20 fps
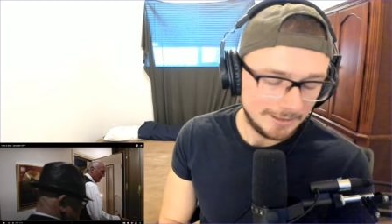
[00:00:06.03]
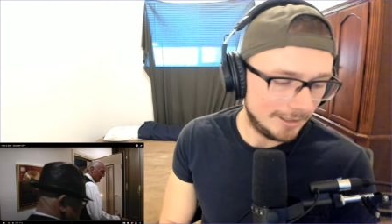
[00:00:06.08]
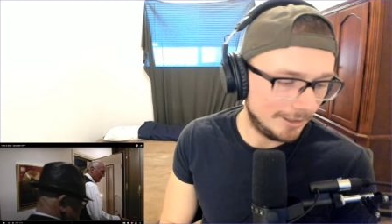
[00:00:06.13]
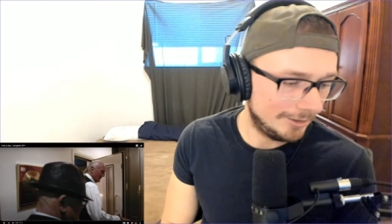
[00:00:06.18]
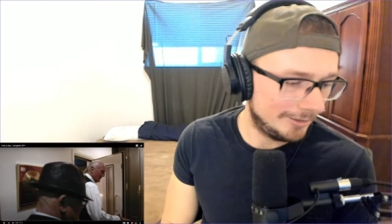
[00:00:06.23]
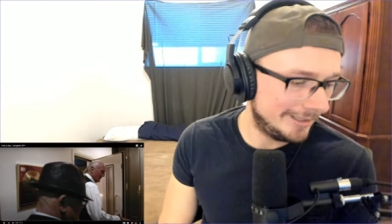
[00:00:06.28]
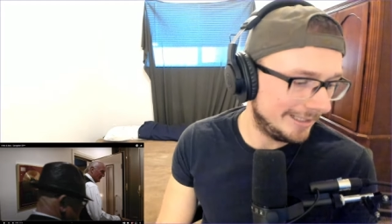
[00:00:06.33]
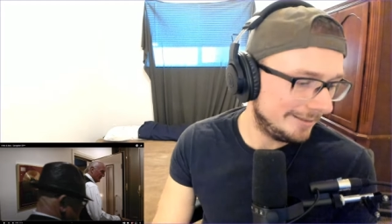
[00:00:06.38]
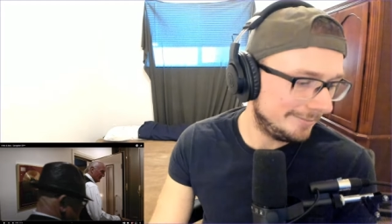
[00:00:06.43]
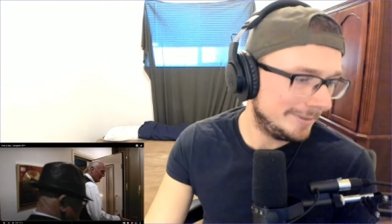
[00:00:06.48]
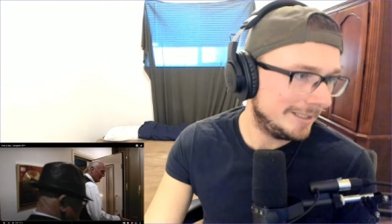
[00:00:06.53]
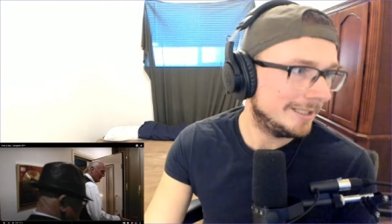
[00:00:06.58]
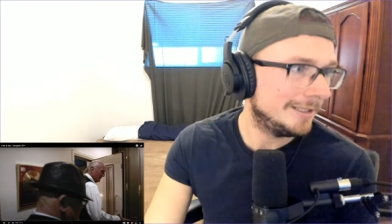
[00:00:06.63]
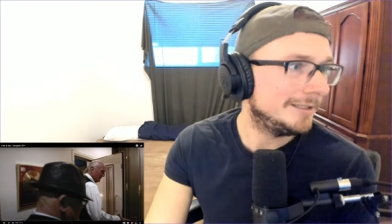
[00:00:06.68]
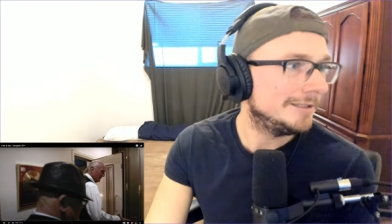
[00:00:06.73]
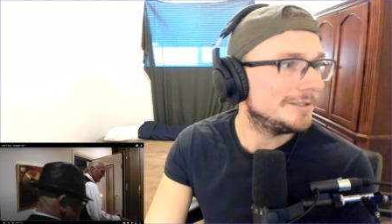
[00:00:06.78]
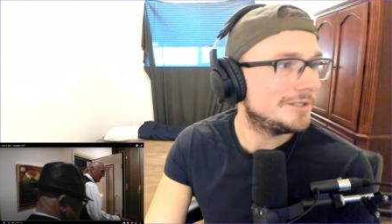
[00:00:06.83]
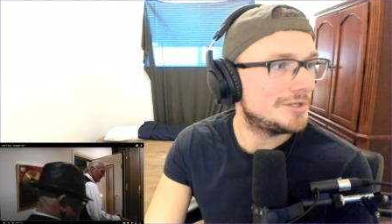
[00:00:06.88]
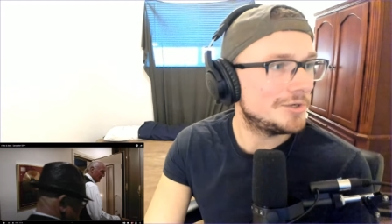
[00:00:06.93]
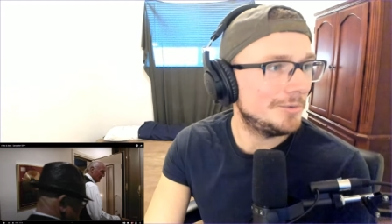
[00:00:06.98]
All right,
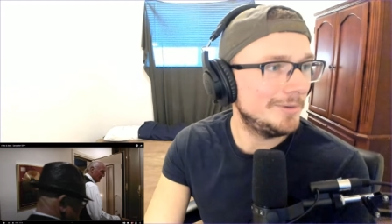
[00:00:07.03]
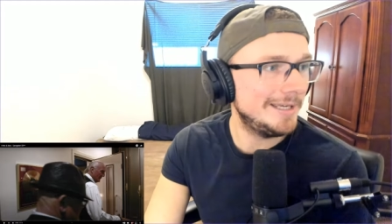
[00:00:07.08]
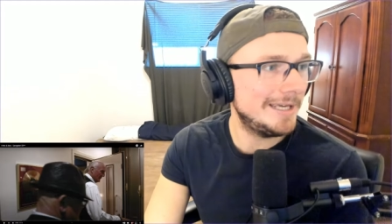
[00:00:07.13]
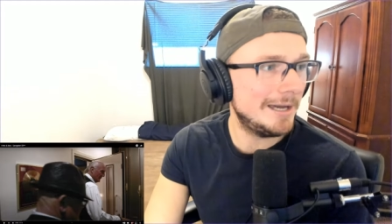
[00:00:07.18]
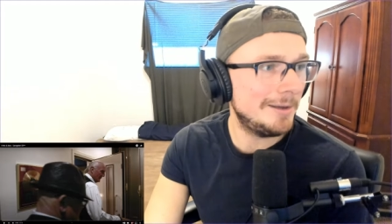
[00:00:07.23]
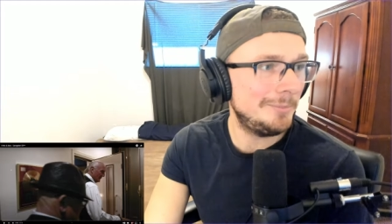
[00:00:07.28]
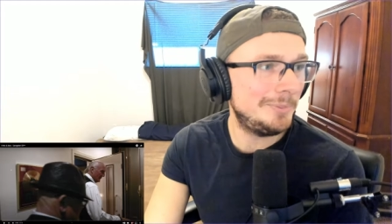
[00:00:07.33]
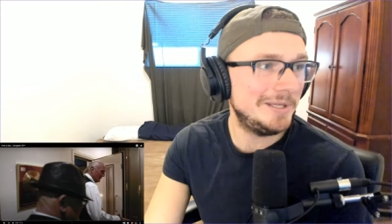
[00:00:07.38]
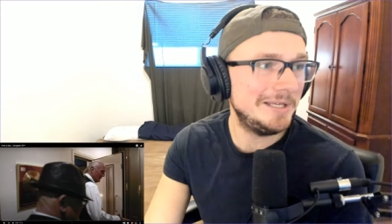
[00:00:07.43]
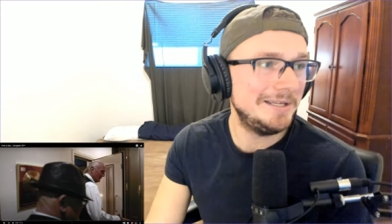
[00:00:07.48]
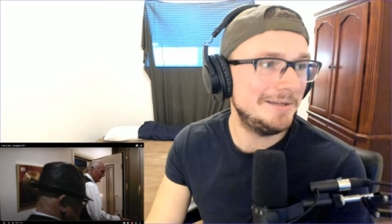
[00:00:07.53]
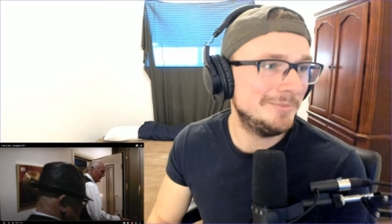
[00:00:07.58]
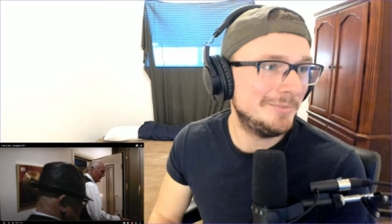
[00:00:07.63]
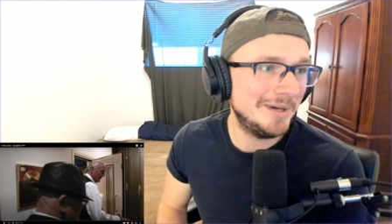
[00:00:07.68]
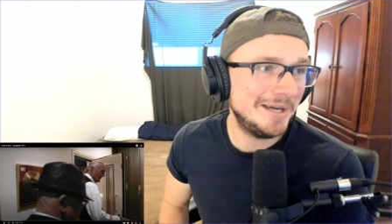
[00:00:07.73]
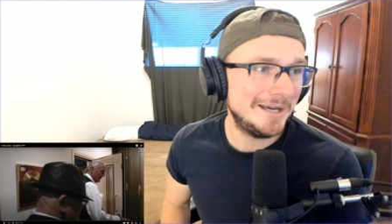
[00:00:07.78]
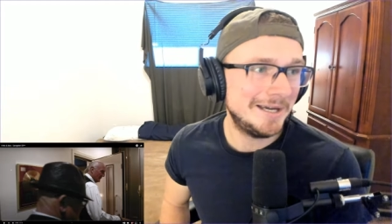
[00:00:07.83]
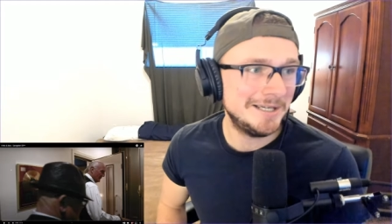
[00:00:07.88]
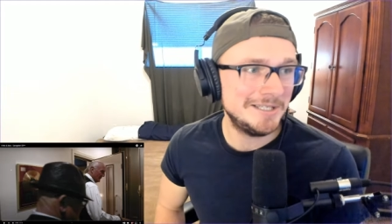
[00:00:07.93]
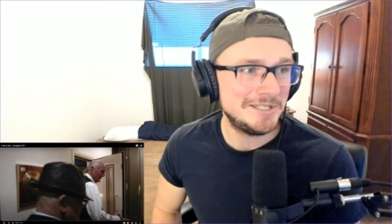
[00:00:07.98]
man. So we got Pete and
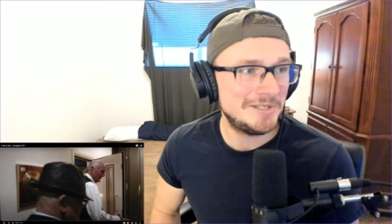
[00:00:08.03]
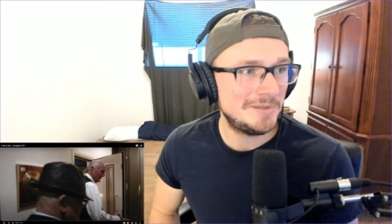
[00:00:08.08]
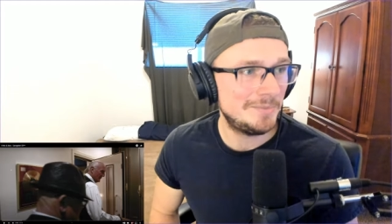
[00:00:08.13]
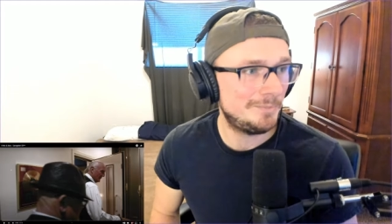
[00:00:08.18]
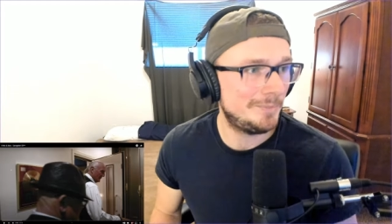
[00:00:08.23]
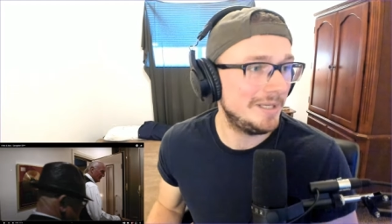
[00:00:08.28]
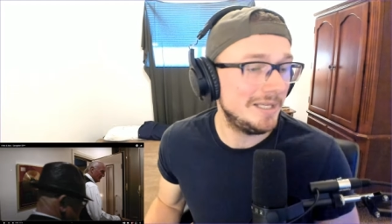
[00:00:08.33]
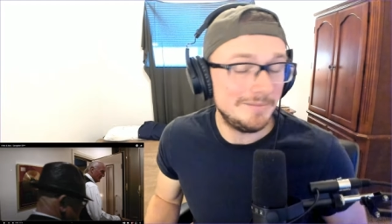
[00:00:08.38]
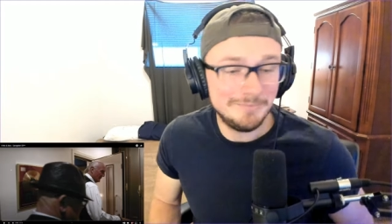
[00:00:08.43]
Bas,